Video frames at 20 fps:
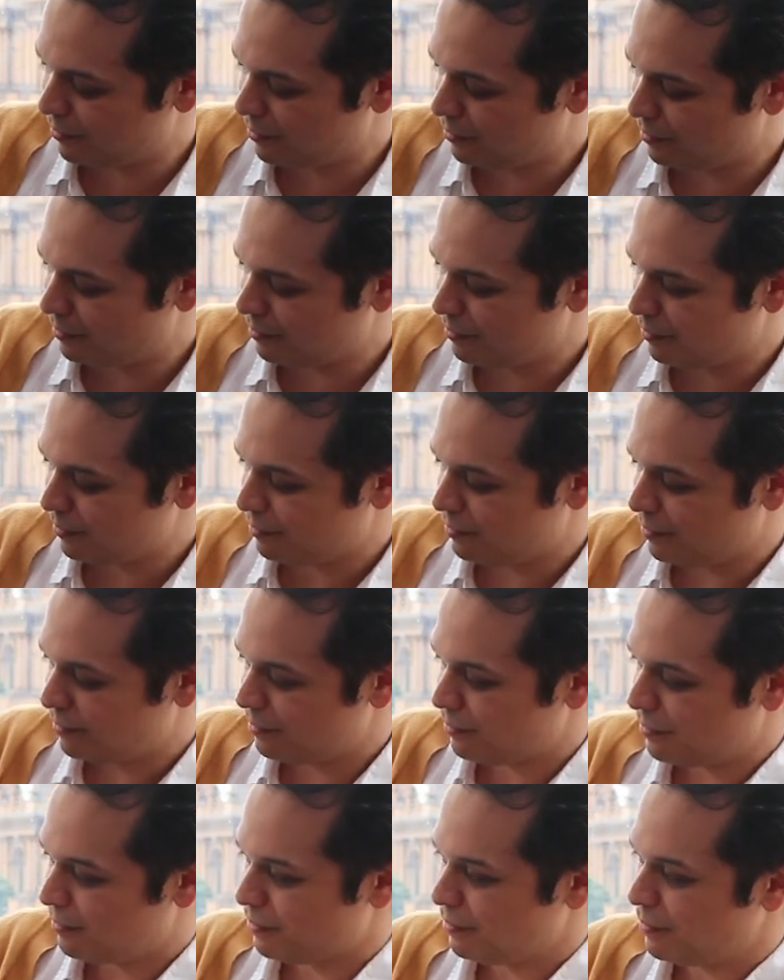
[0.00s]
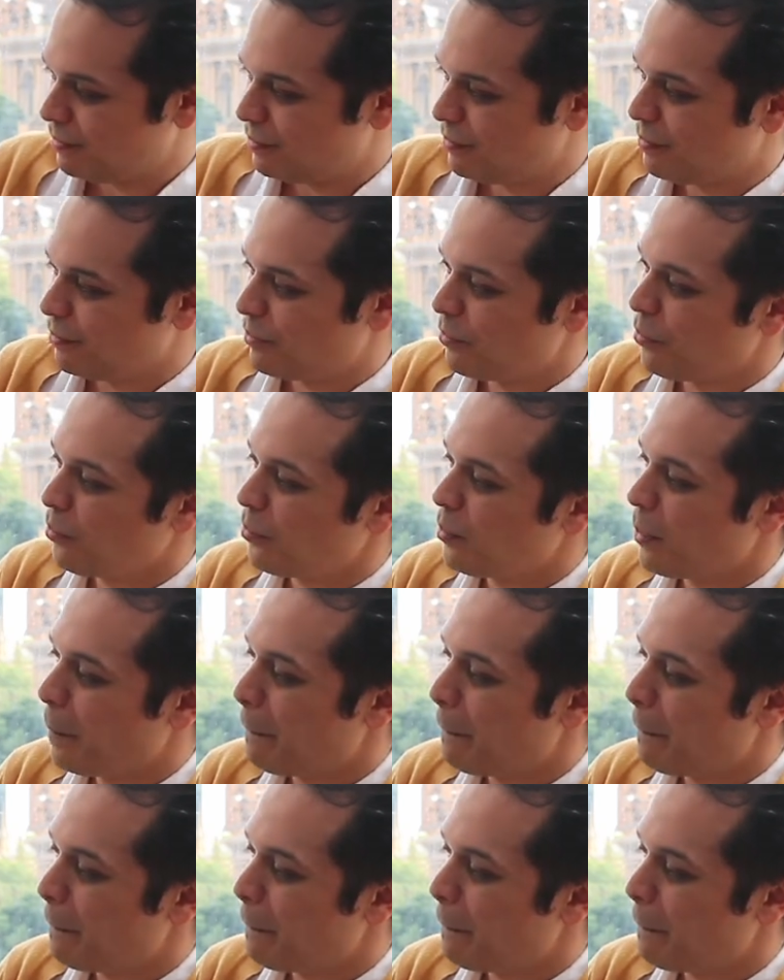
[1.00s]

Nobody speaks.